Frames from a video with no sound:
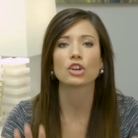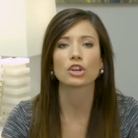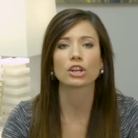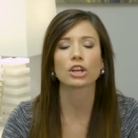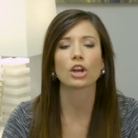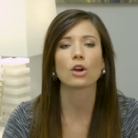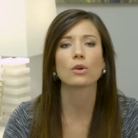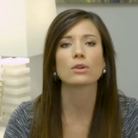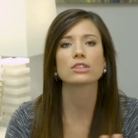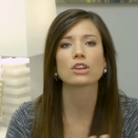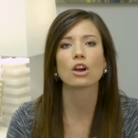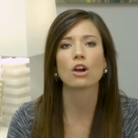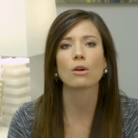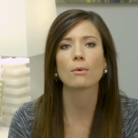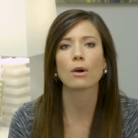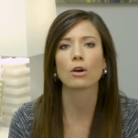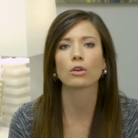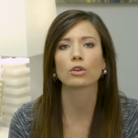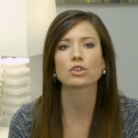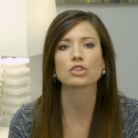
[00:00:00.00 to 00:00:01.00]
you're gonna go into
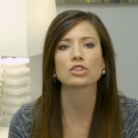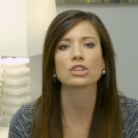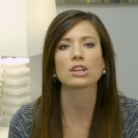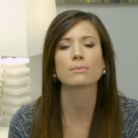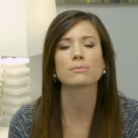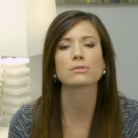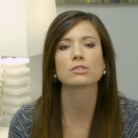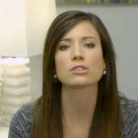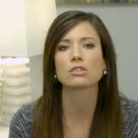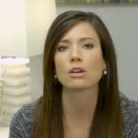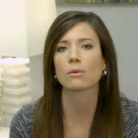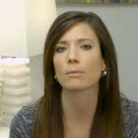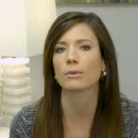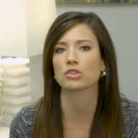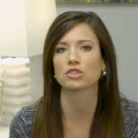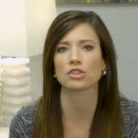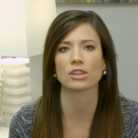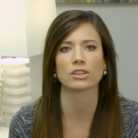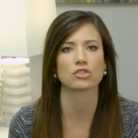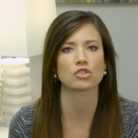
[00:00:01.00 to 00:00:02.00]
home ownership so
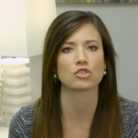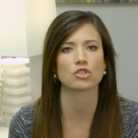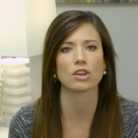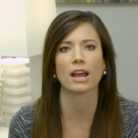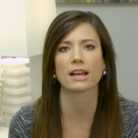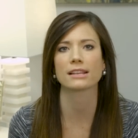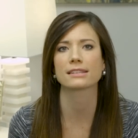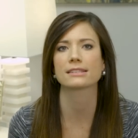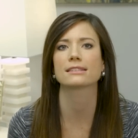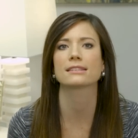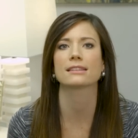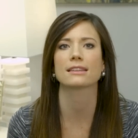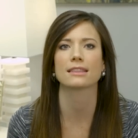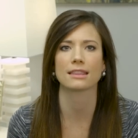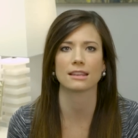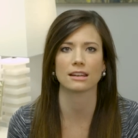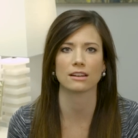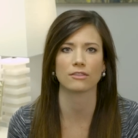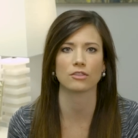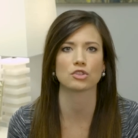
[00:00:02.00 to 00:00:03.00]
much less stressed
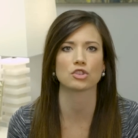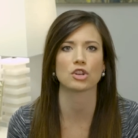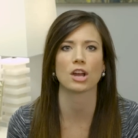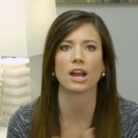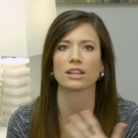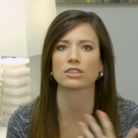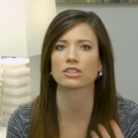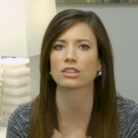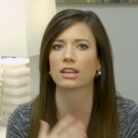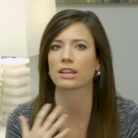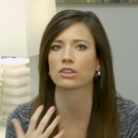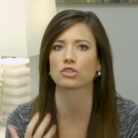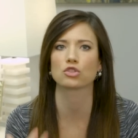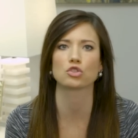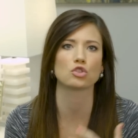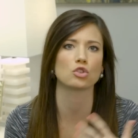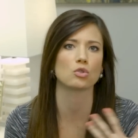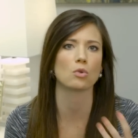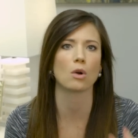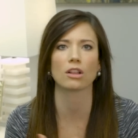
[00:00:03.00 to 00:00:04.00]
than if you're trying to
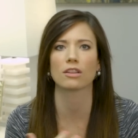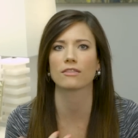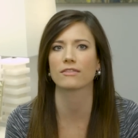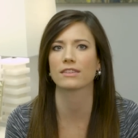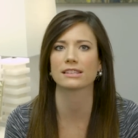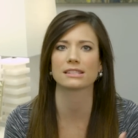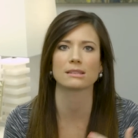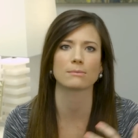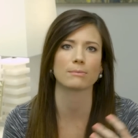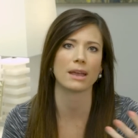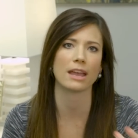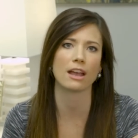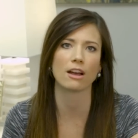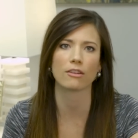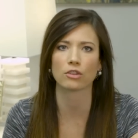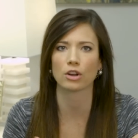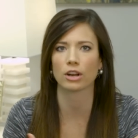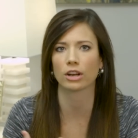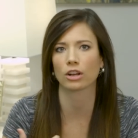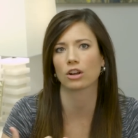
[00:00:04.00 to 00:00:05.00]
like do all of this and pay
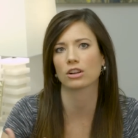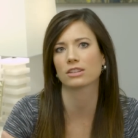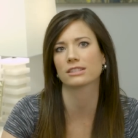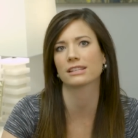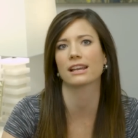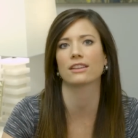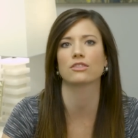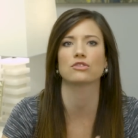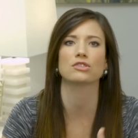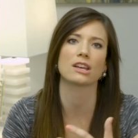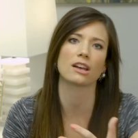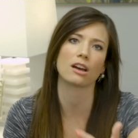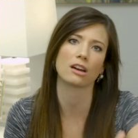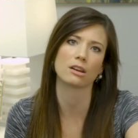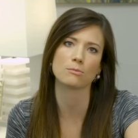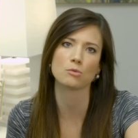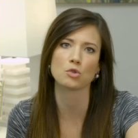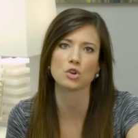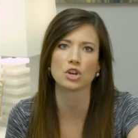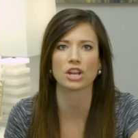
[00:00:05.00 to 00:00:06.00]
off credit card debt and you take
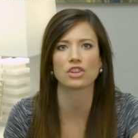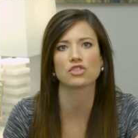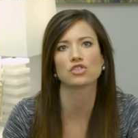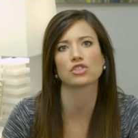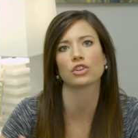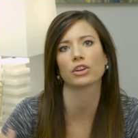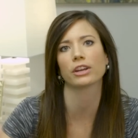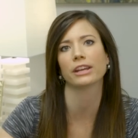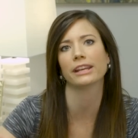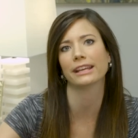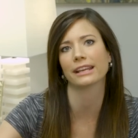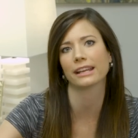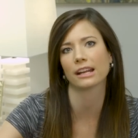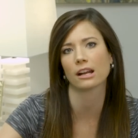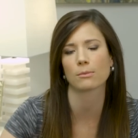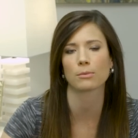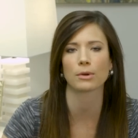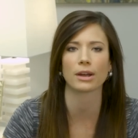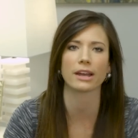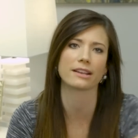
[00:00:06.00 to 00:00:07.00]
on a mortgage and your heating and
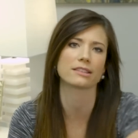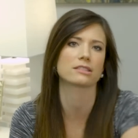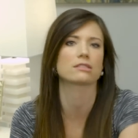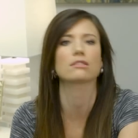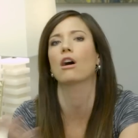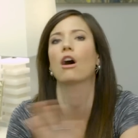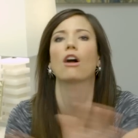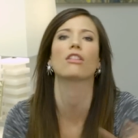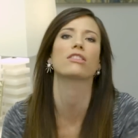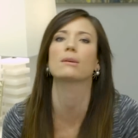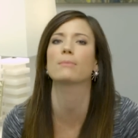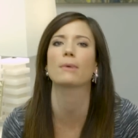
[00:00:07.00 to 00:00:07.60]
air breaks, all the